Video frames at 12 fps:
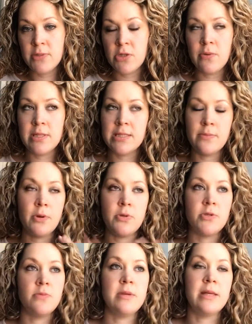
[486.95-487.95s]
so it's
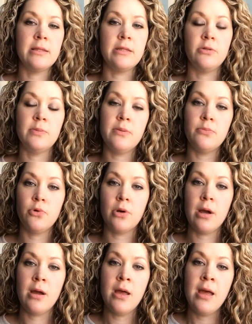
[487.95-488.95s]
supposed to be a little bit
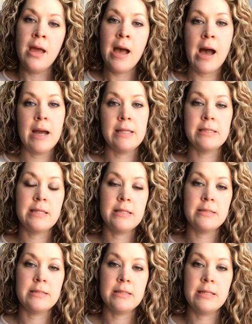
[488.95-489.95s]
more high
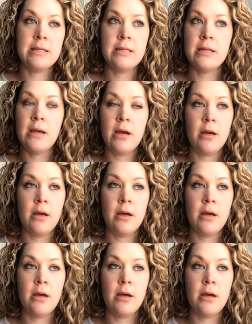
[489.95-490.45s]
intensity